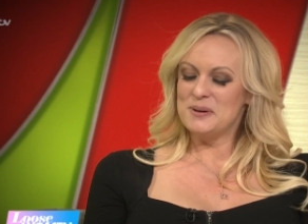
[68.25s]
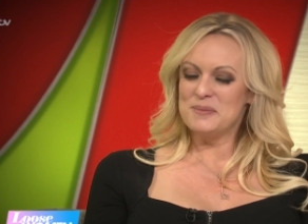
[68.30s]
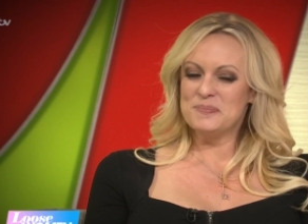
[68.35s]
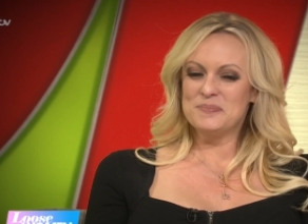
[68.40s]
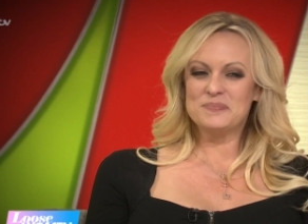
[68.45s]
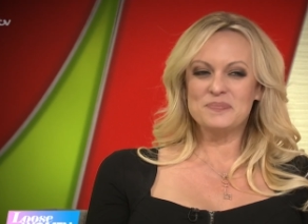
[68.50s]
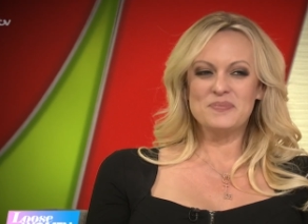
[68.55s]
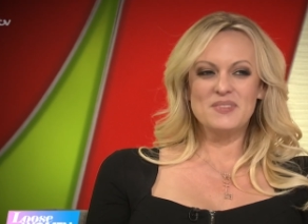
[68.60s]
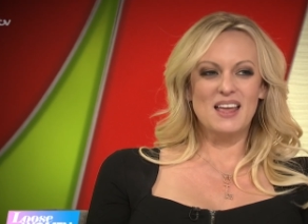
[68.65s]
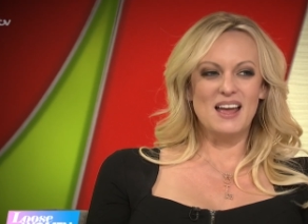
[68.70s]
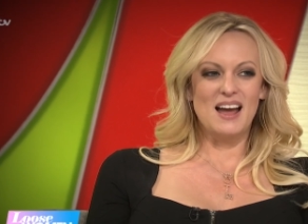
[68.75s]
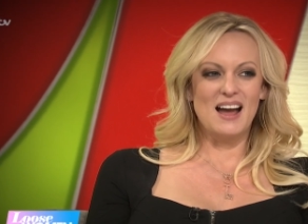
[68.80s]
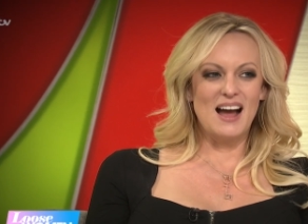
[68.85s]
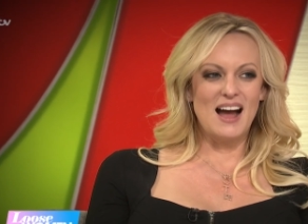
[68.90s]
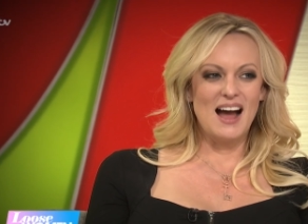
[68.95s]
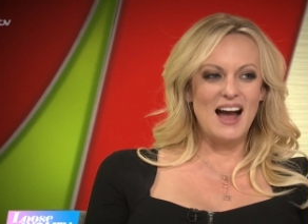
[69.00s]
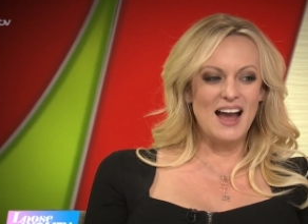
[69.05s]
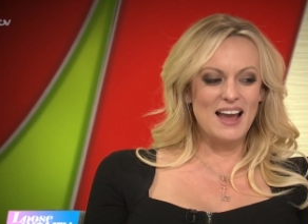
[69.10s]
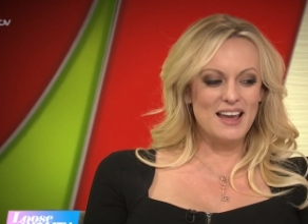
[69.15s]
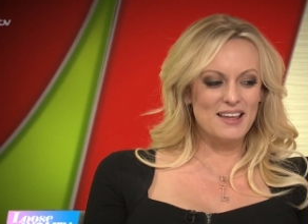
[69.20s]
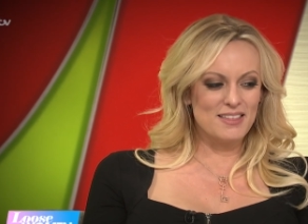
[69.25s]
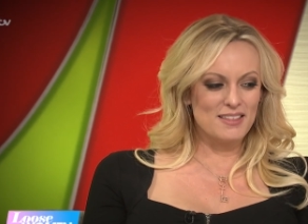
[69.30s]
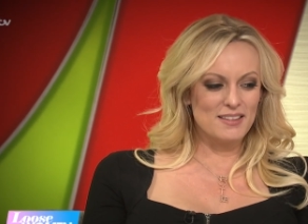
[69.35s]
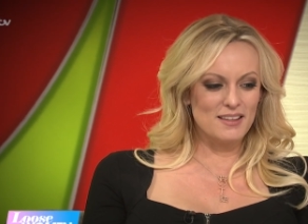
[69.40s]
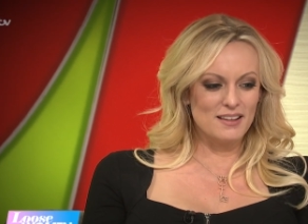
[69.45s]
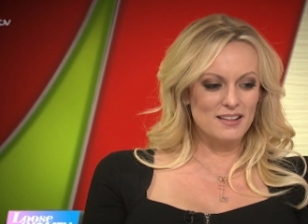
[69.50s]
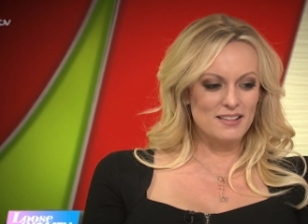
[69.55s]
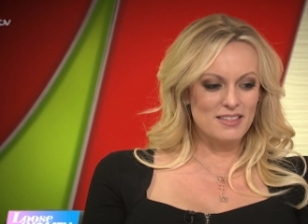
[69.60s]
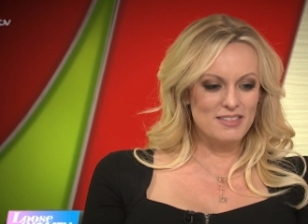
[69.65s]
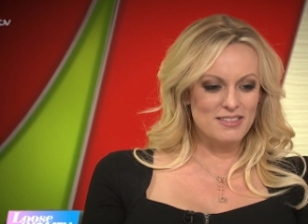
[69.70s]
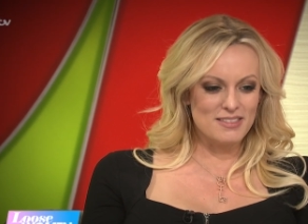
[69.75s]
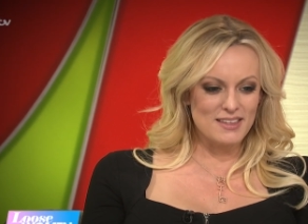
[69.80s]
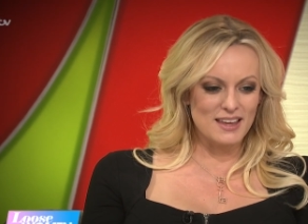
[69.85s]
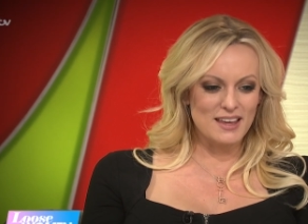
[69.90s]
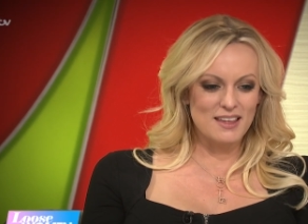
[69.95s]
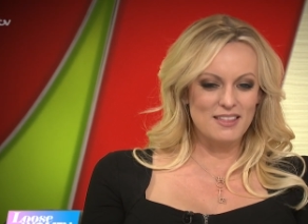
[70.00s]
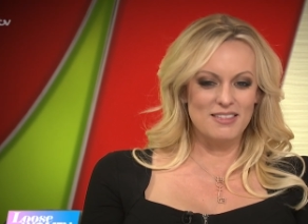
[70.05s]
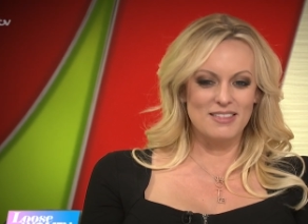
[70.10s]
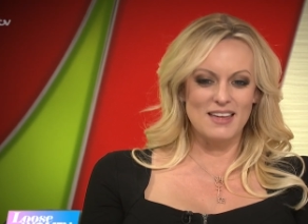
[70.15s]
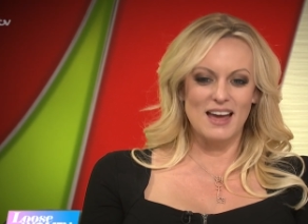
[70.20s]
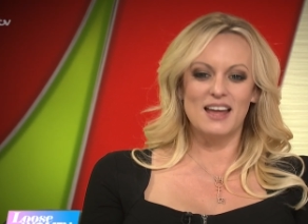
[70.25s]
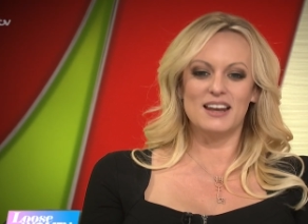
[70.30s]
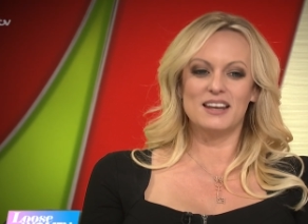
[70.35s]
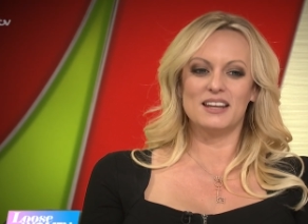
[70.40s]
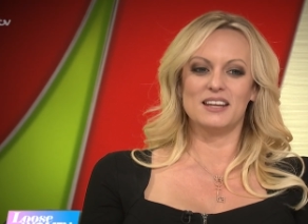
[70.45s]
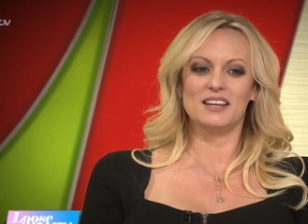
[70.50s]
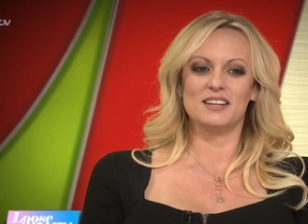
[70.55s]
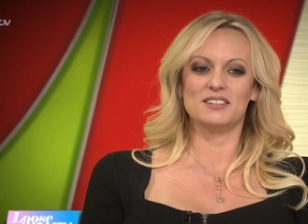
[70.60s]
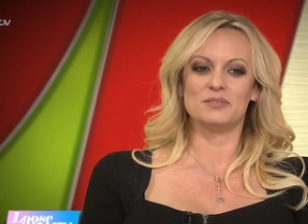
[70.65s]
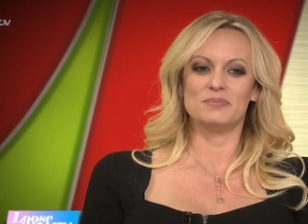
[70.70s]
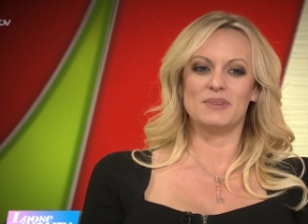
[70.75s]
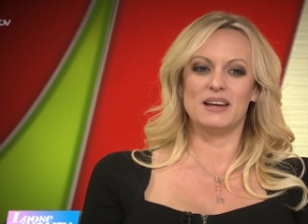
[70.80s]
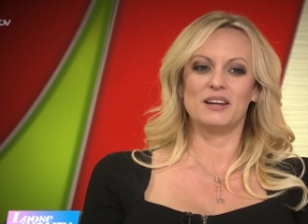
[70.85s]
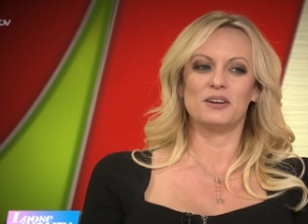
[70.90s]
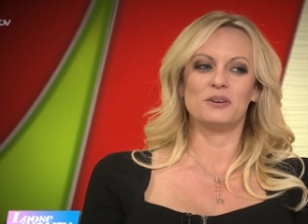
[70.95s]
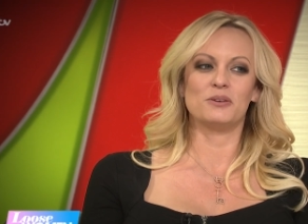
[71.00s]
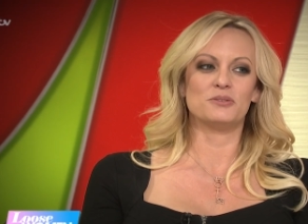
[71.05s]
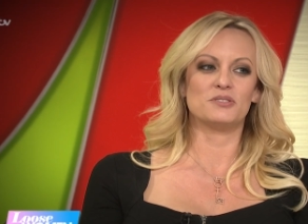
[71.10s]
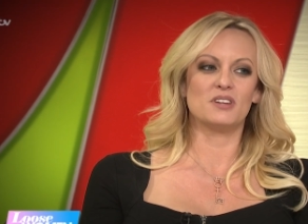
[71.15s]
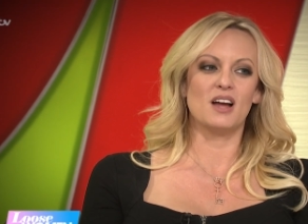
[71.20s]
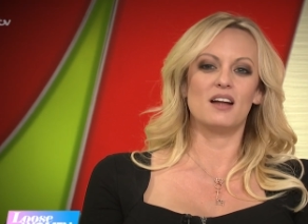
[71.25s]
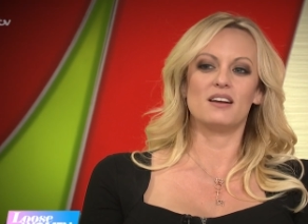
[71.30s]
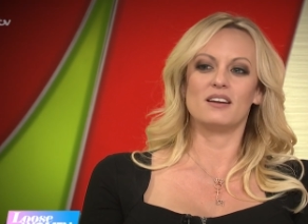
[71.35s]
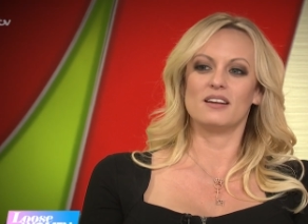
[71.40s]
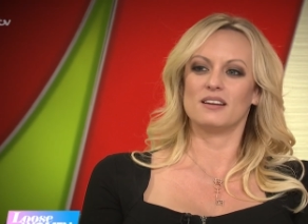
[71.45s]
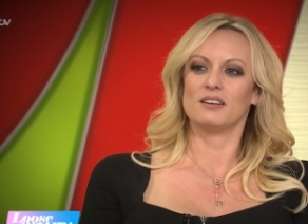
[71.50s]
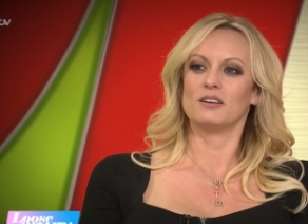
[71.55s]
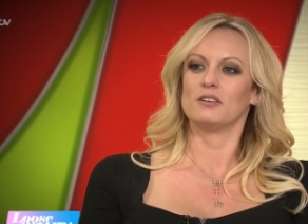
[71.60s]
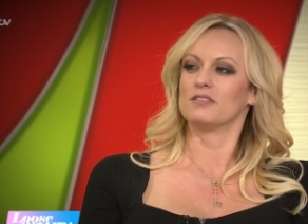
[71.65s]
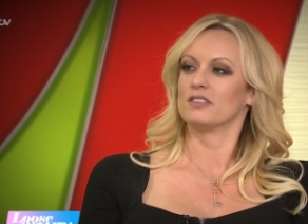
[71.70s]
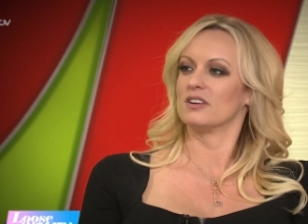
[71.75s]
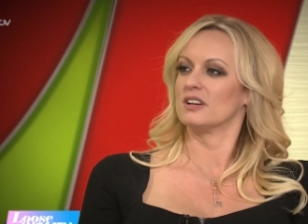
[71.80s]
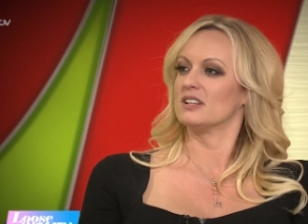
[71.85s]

Um, I th- think that he's a man who's gotten in over